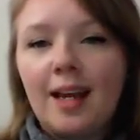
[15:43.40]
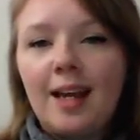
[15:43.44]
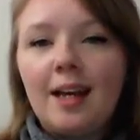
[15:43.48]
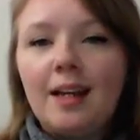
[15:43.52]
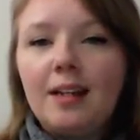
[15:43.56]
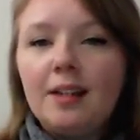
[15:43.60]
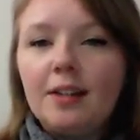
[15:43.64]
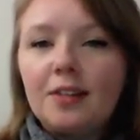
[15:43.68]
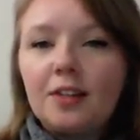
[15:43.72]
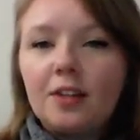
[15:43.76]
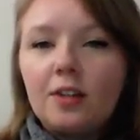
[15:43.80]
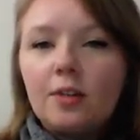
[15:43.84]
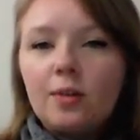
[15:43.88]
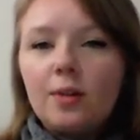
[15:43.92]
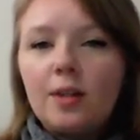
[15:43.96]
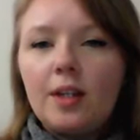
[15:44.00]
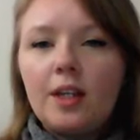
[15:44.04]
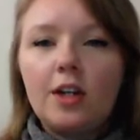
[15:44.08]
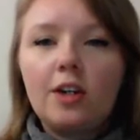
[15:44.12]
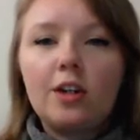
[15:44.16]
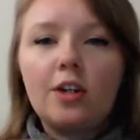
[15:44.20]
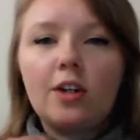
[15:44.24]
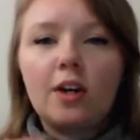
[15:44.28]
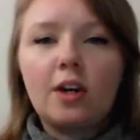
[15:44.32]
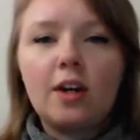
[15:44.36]
So
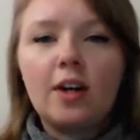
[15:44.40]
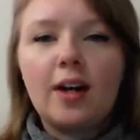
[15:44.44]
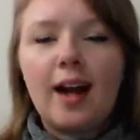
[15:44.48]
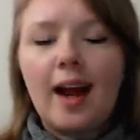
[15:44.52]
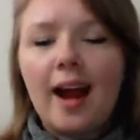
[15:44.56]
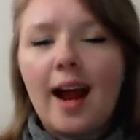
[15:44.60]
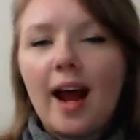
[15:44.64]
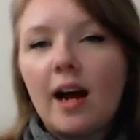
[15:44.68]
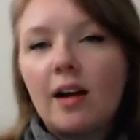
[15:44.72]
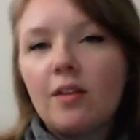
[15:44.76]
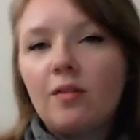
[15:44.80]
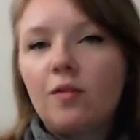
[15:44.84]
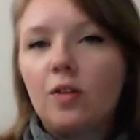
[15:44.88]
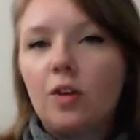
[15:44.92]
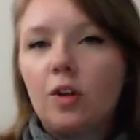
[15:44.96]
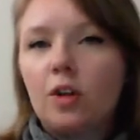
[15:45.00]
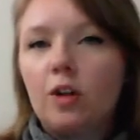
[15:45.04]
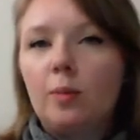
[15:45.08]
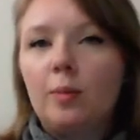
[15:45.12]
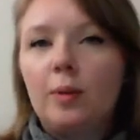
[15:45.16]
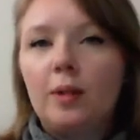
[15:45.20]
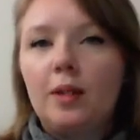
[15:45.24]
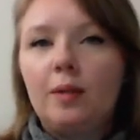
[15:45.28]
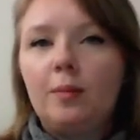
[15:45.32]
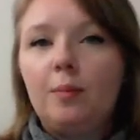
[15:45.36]
here our
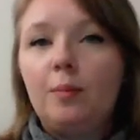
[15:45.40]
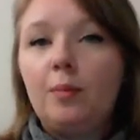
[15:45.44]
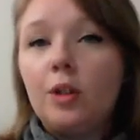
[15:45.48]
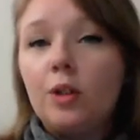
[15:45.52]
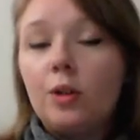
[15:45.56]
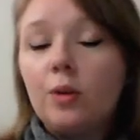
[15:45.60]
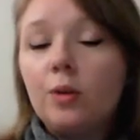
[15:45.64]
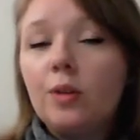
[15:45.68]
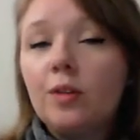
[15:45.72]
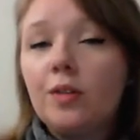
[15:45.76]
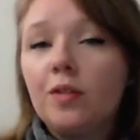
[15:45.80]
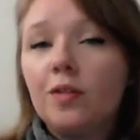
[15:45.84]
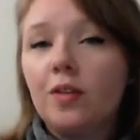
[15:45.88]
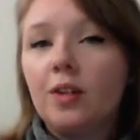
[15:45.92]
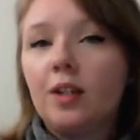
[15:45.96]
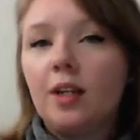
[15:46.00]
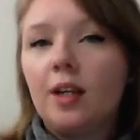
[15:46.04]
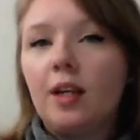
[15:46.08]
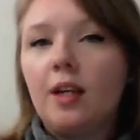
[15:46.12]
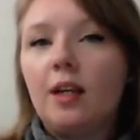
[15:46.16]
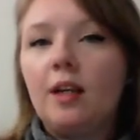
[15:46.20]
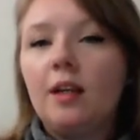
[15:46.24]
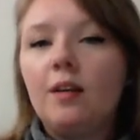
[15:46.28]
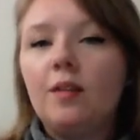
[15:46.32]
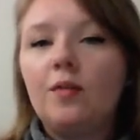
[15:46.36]
adverb
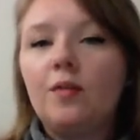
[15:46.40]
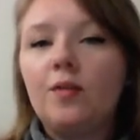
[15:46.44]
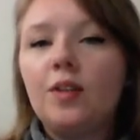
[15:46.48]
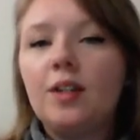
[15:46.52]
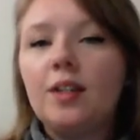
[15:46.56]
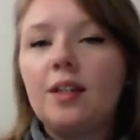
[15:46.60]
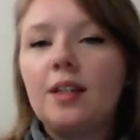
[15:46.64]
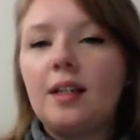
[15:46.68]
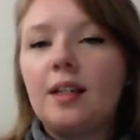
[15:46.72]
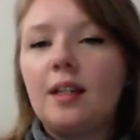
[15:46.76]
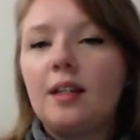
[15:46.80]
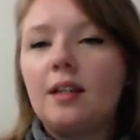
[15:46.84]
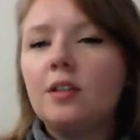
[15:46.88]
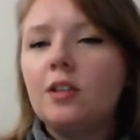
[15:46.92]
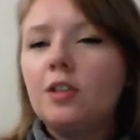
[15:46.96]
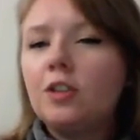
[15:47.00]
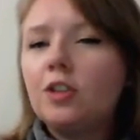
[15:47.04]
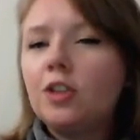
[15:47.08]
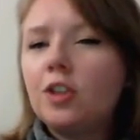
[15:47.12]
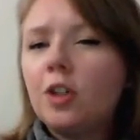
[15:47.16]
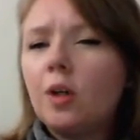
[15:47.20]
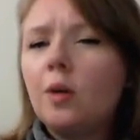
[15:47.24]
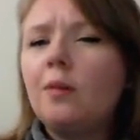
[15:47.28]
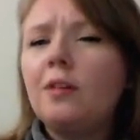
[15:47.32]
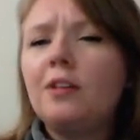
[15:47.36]
beautifully really
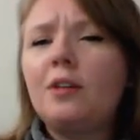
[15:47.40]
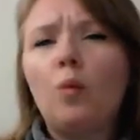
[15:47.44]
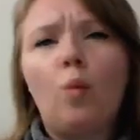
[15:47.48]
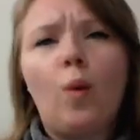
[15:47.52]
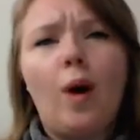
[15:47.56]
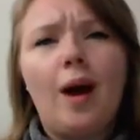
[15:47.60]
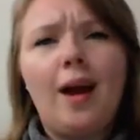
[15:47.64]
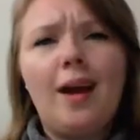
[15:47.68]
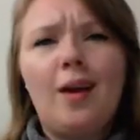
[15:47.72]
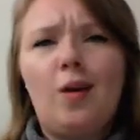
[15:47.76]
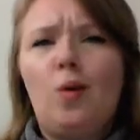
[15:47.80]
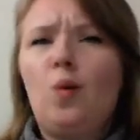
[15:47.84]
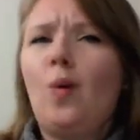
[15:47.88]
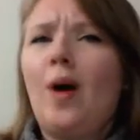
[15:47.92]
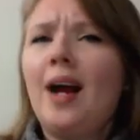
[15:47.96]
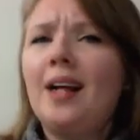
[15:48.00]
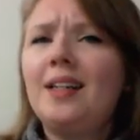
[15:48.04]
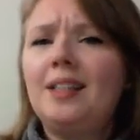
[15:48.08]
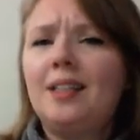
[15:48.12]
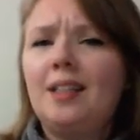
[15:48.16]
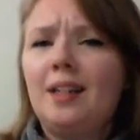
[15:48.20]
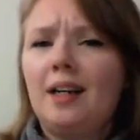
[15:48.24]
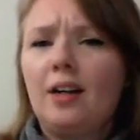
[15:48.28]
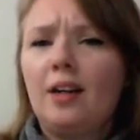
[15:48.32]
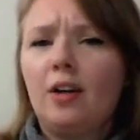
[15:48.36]
shows why. Why
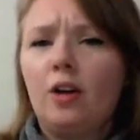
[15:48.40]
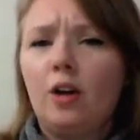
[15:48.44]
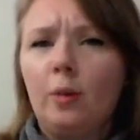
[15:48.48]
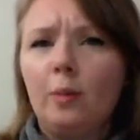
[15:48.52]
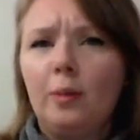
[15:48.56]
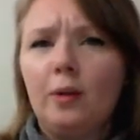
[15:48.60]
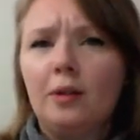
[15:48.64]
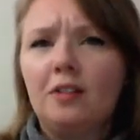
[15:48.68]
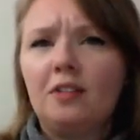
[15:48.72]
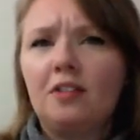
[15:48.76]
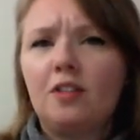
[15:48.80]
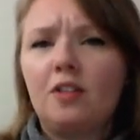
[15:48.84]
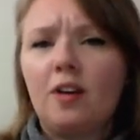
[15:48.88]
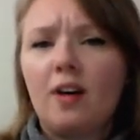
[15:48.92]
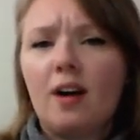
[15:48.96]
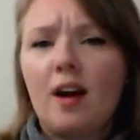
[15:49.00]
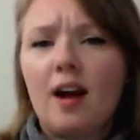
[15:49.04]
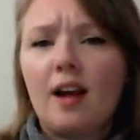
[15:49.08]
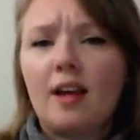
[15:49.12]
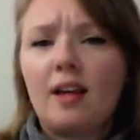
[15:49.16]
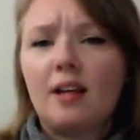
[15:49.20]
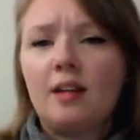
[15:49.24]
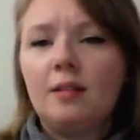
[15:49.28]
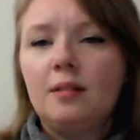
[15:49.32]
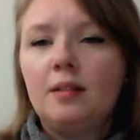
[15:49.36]
did I almost
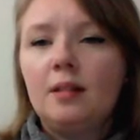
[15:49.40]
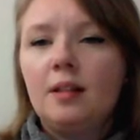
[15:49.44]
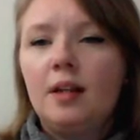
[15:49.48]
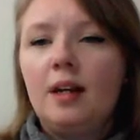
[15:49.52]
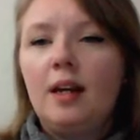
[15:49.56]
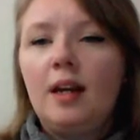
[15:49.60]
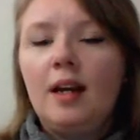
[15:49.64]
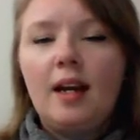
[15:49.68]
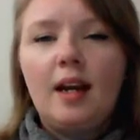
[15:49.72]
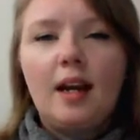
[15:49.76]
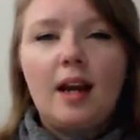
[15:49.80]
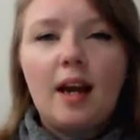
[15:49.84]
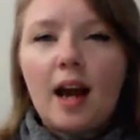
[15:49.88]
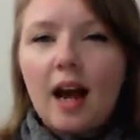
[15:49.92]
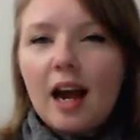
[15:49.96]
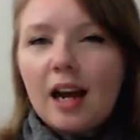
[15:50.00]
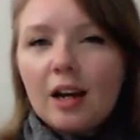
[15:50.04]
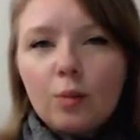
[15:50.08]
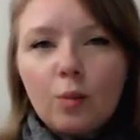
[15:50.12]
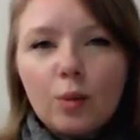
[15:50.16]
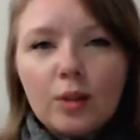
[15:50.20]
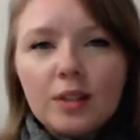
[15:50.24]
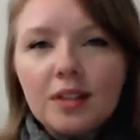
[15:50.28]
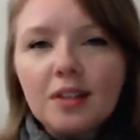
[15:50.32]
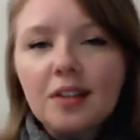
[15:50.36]
cry? I
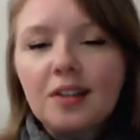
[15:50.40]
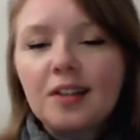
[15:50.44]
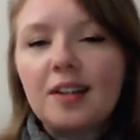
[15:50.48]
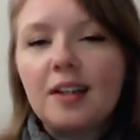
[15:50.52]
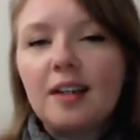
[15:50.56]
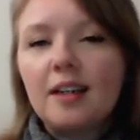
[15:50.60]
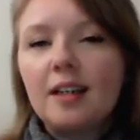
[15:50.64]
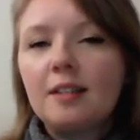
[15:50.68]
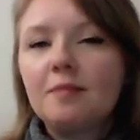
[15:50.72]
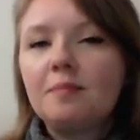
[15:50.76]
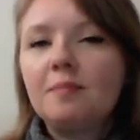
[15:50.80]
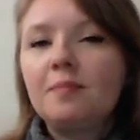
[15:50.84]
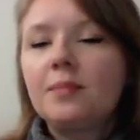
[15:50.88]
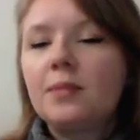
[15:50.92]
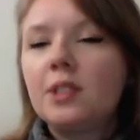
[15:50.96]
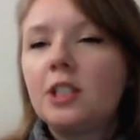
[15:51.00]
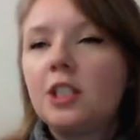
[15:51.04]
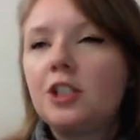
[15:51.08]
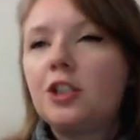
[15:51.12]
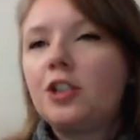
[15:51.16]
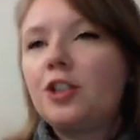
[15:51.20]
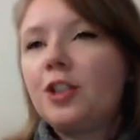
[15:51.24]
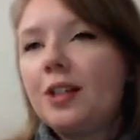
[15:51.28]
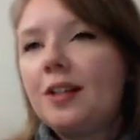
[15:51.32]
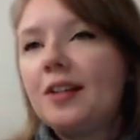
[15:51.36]
wouldn't say
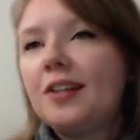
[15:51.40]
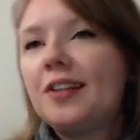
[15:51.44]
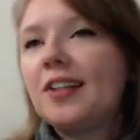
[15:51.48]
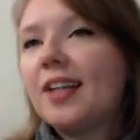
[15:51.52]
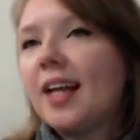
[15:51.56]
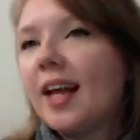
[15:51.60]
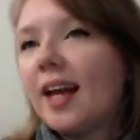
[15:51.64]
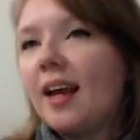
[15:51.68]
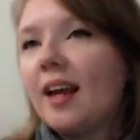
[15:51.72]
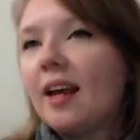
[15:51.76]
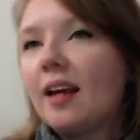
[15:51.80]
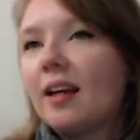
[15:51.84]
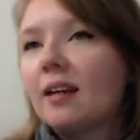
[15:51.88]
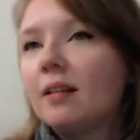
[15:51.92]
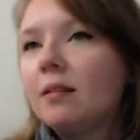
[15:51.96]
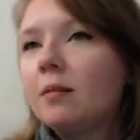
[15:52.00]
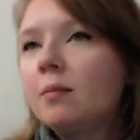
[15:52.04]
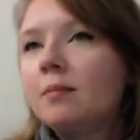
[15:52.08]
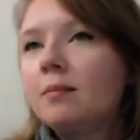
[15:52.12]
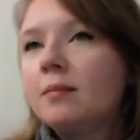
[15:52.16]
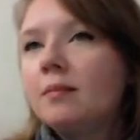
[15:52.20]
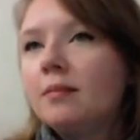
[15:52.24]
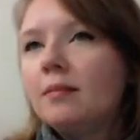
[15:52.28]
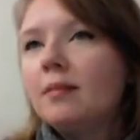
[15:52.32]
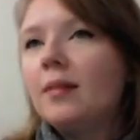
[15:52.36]
she sang
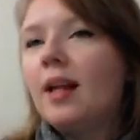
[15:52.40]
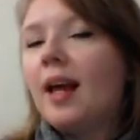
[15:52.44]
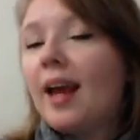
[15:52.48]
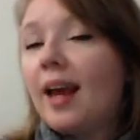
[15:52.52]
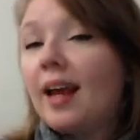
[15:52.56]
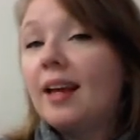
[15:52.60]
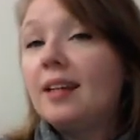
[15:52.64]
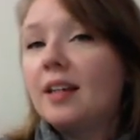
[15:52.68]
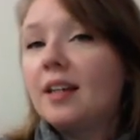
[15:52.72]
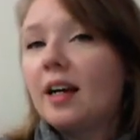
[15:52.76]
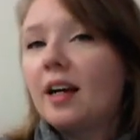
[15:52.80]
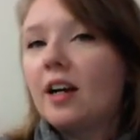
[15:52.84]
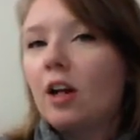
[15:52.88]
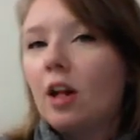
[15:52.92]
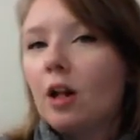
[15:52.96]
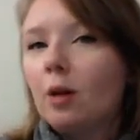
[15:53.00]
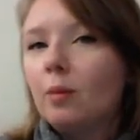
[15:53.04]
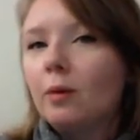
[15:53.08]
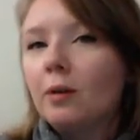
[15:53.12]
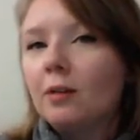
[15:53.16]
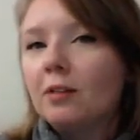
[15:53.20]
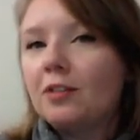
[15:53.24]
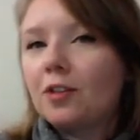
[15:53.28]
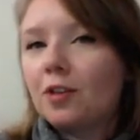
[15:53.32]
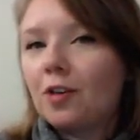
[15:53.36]
and I
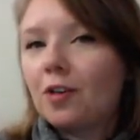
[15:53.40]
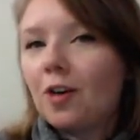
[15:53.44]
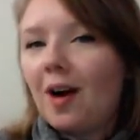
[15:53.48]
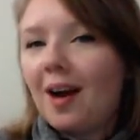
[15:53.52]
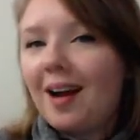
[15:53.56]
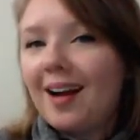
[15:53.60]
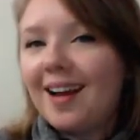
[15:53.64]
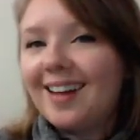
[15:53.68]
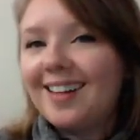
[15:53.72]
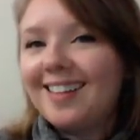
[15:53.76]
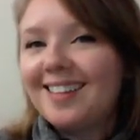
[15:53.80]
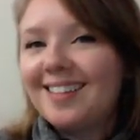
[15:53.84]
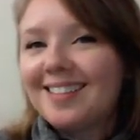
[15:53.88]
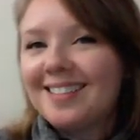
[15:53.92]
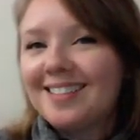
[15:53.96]
almost cried.